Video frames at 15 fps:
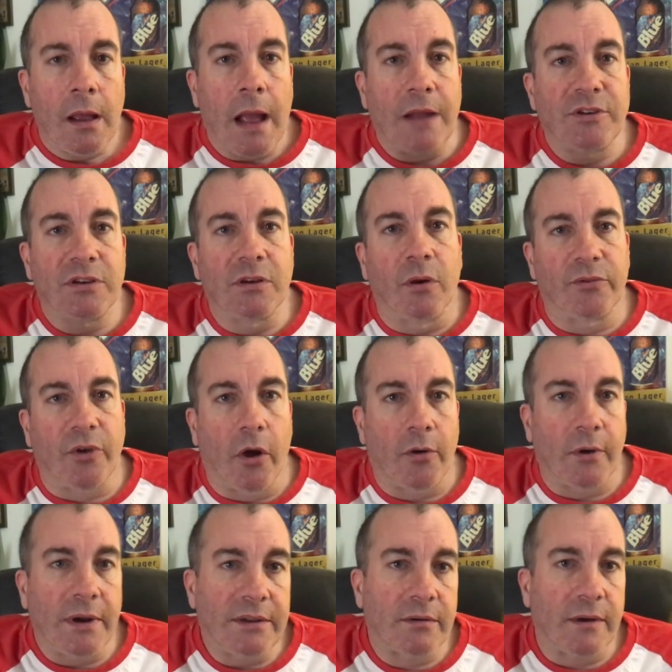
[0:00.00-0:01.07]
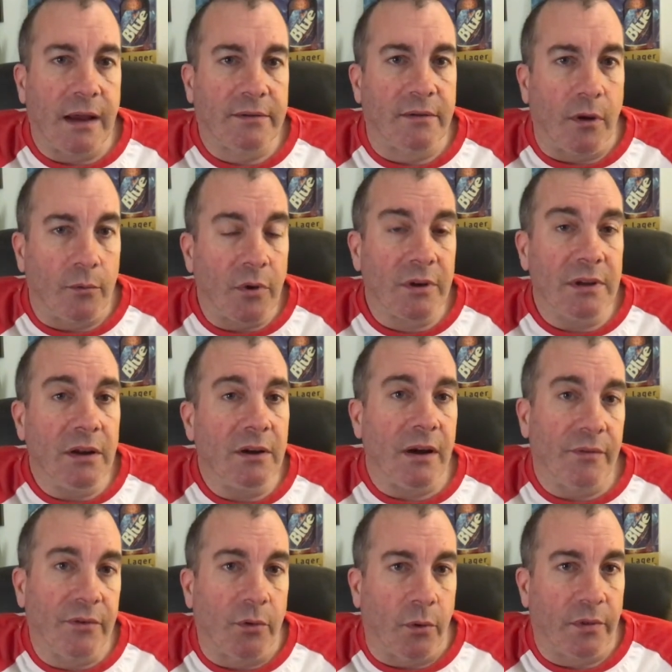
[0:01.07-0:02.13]
And she goes, oh, our Interact's not working here. You
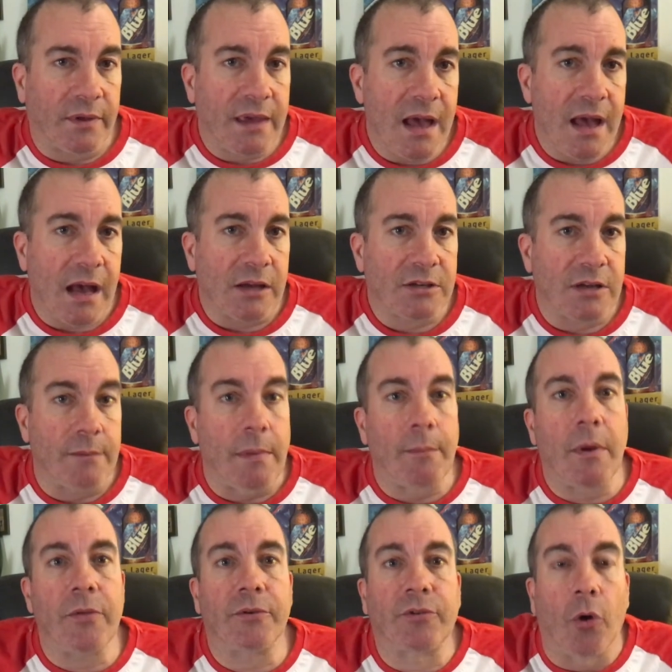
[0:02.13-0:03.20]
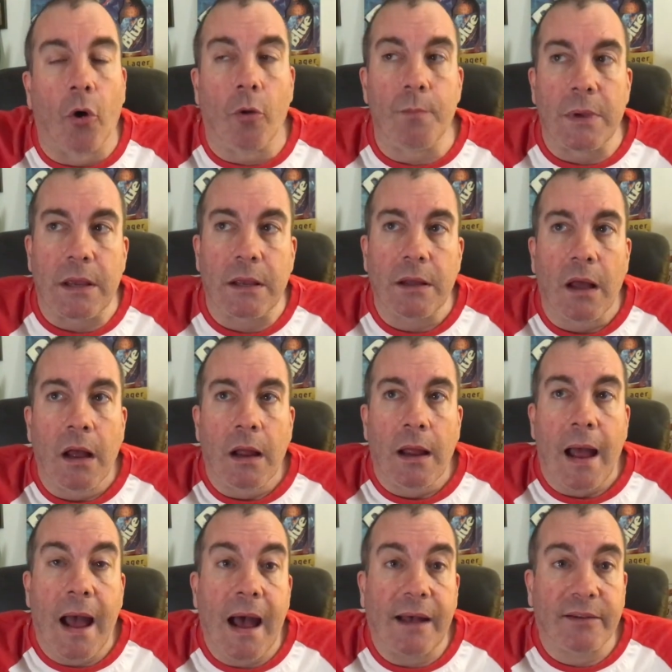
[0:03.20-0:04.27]
have to go to the cash. And my mother told me,
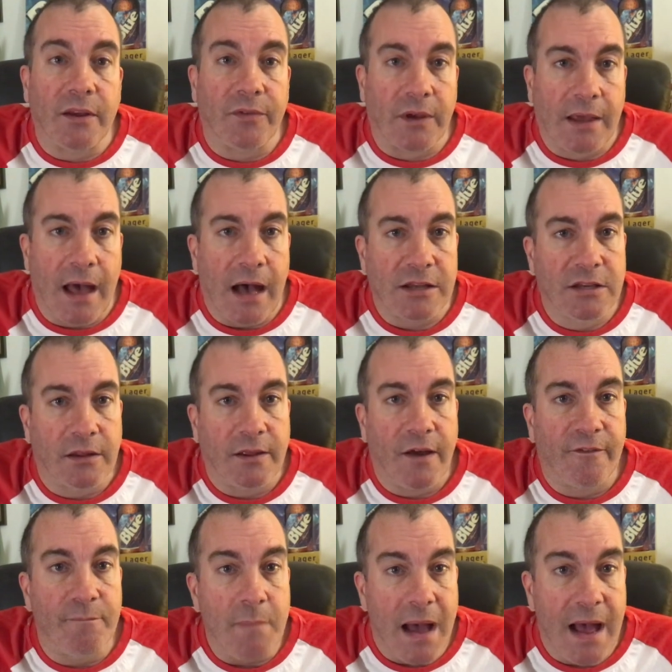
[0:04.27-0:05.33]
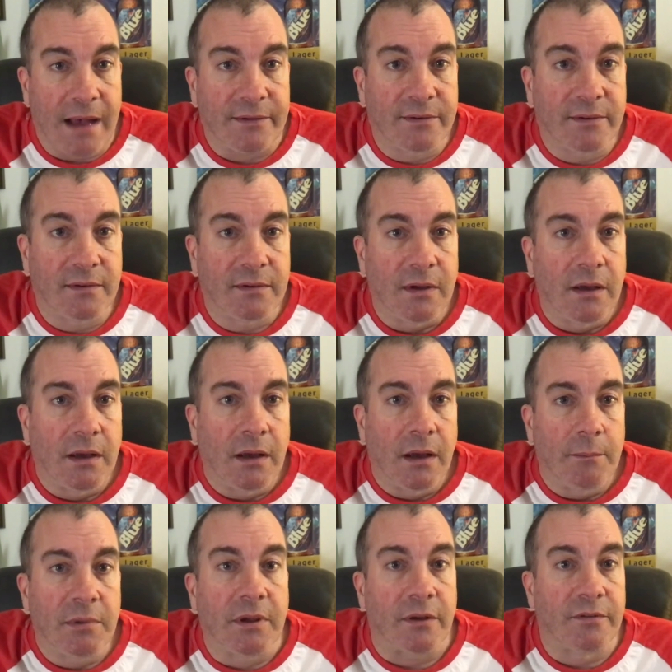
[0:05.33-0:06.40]
ask at the cash if they have masks.
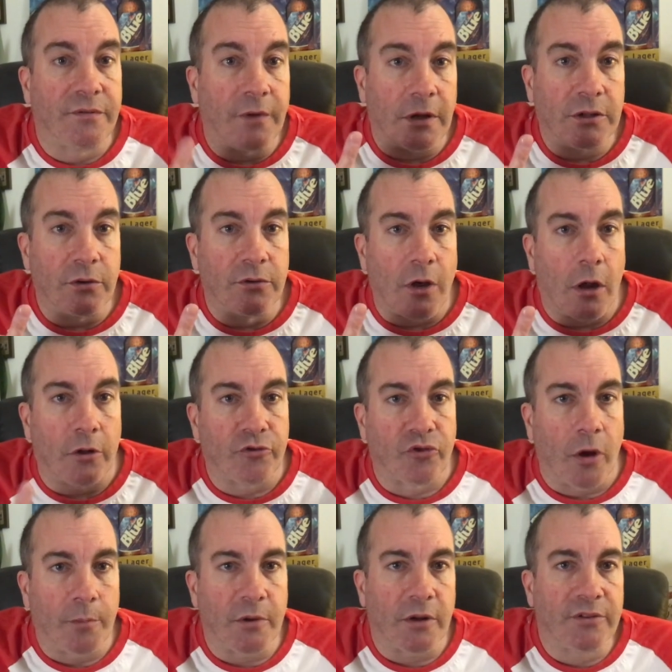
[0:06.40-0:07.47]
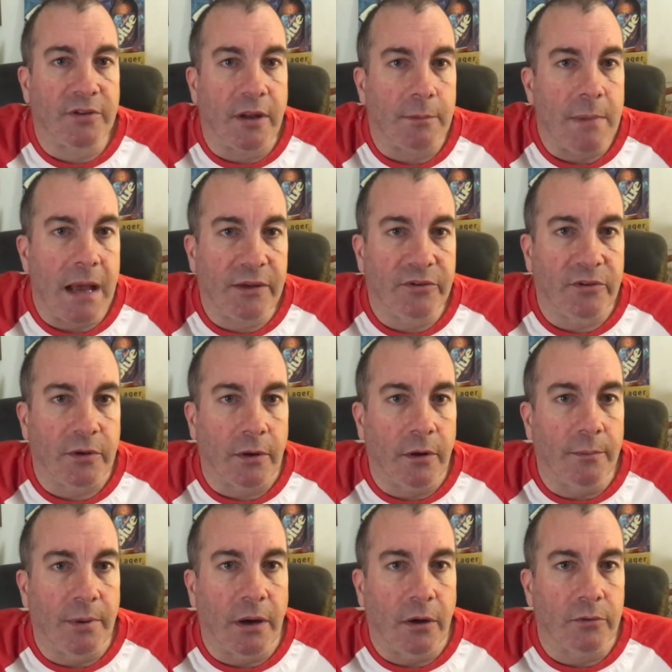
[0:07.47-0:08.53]
Because fuck you, Donald Trump. You're not selling masks here,
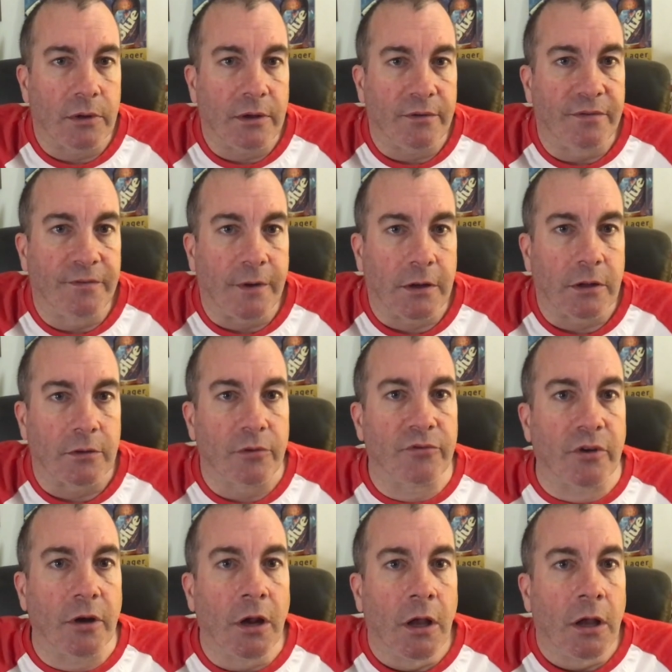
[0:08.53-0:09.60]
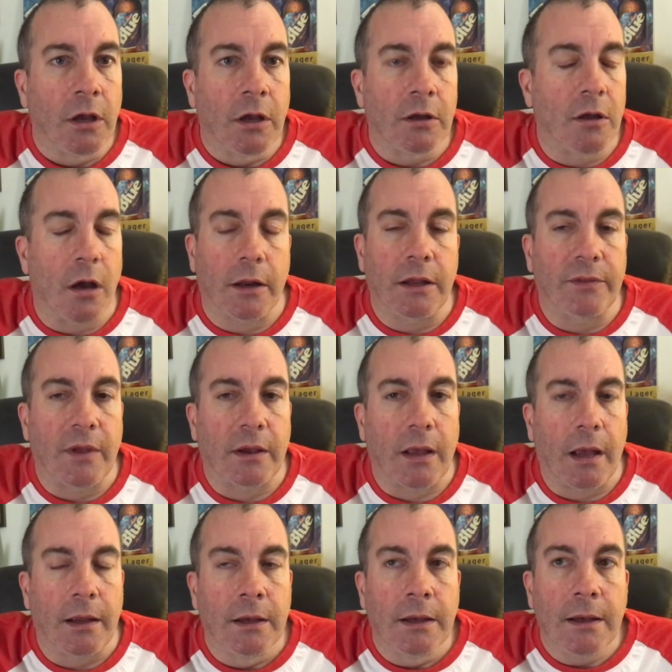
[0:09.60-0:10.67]
apparently. You fucking loser. God, I hate that
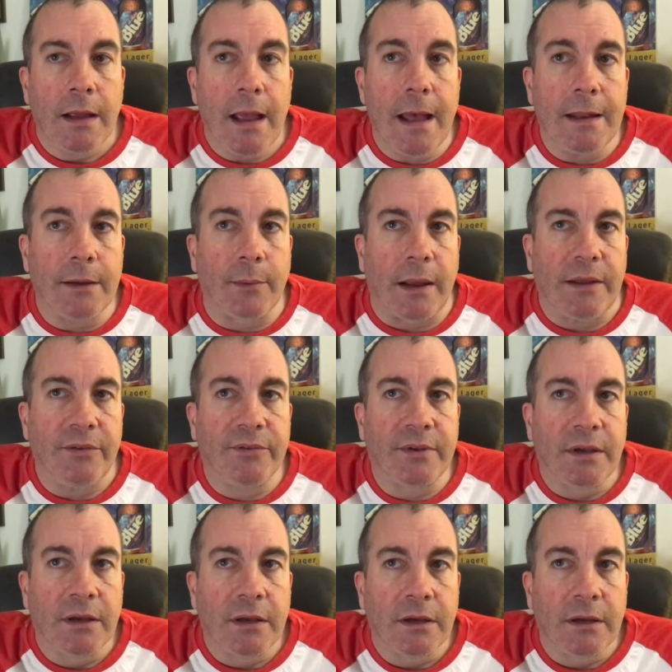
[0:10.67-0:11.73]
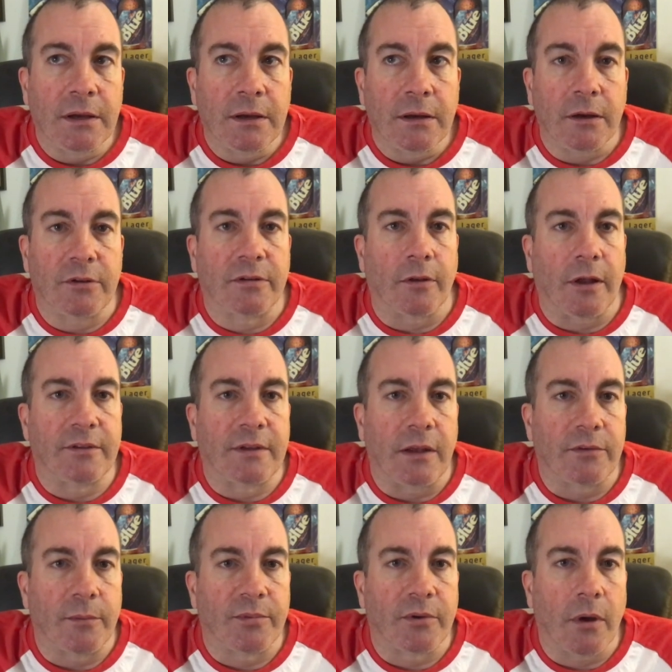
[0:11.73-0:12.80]
guy. Anyways, I just lost 10
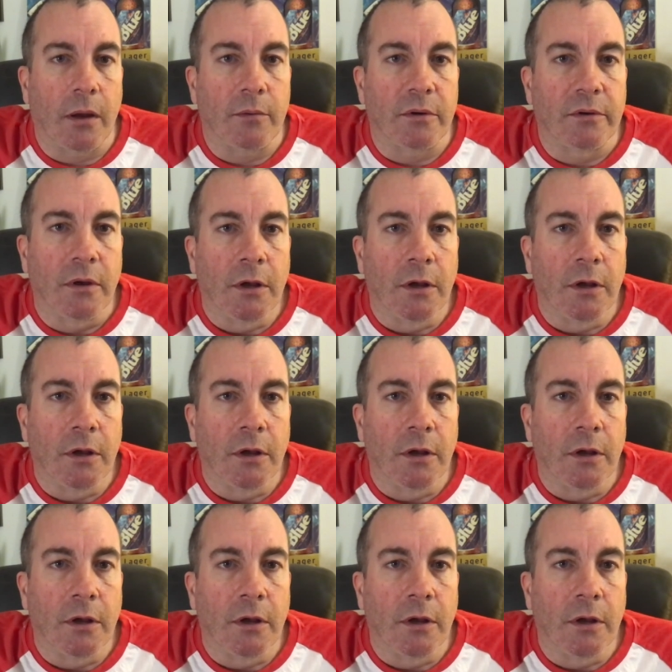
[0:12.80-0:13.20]
subscribers.